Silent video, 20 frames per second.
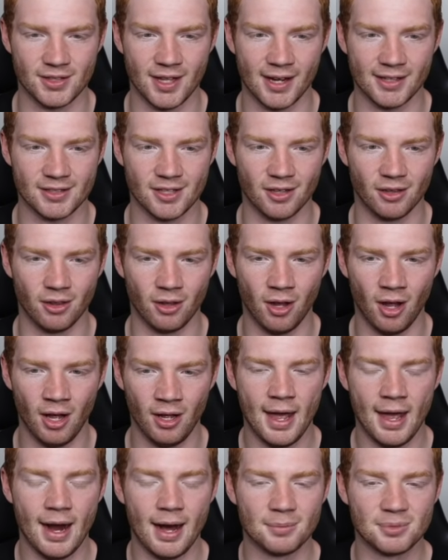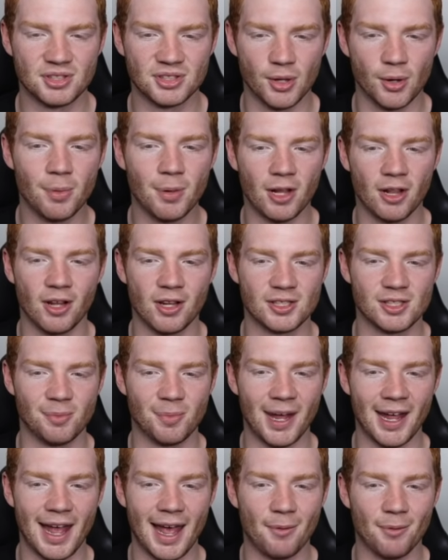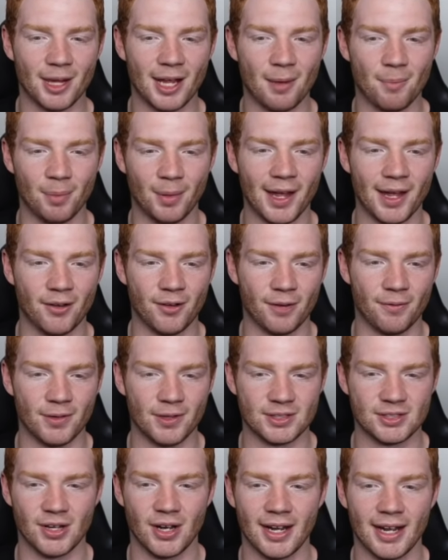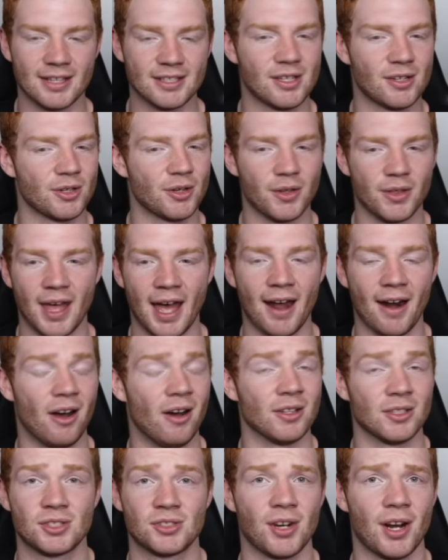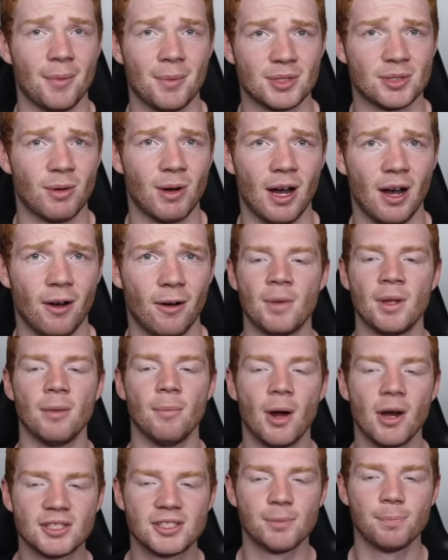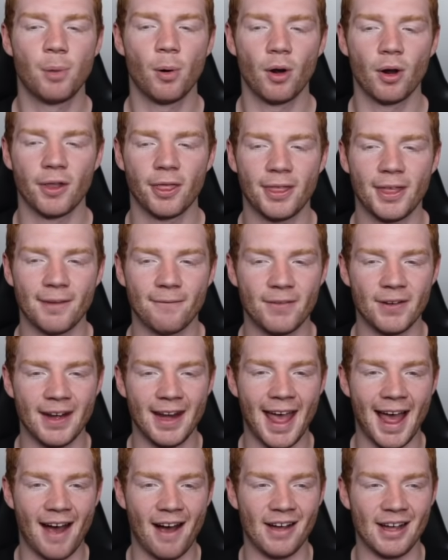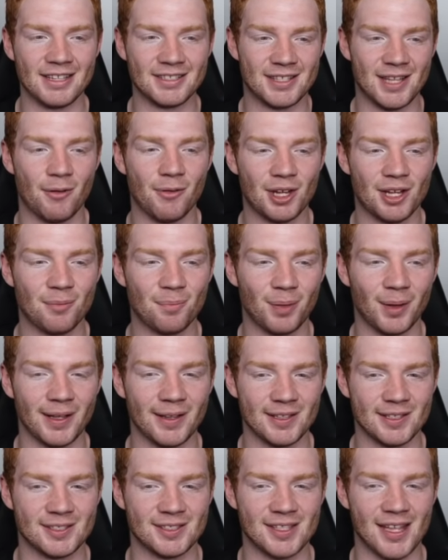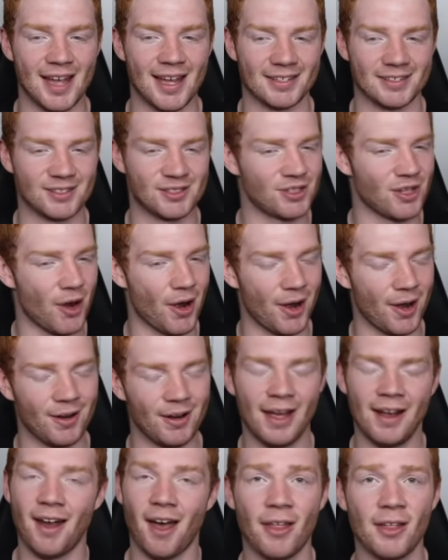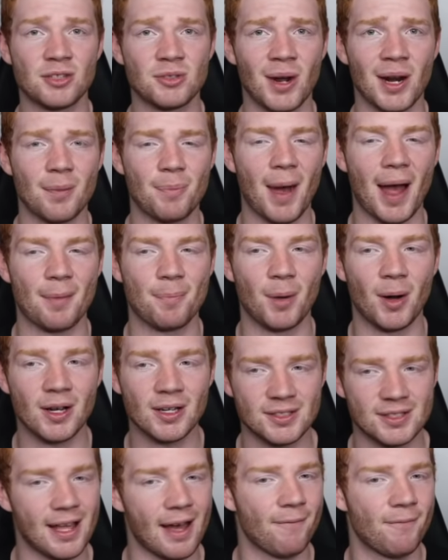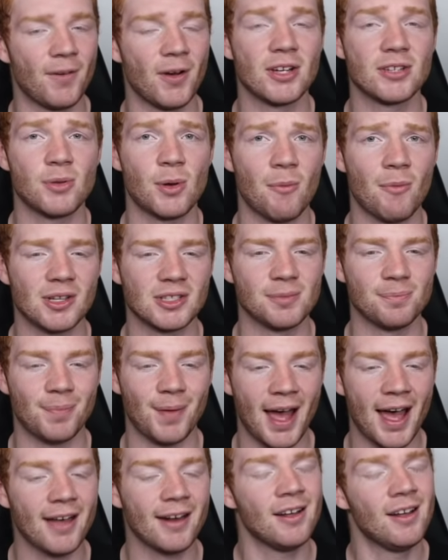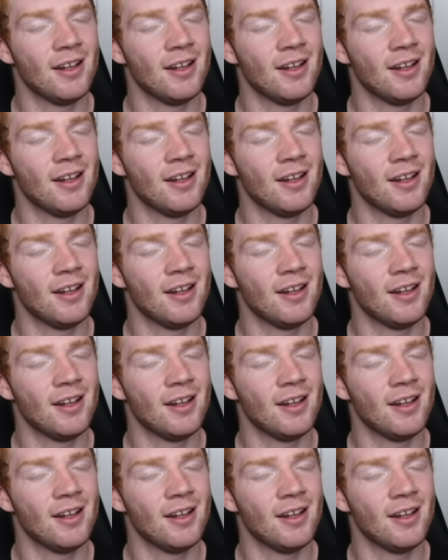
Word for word: That is a lot. And I'm super close to being able to get Blake Griffin. So I guess I'll do that on stream as well. the most important thing for now is that we complete this set. So another 20 pack box. That first one wasn't bad.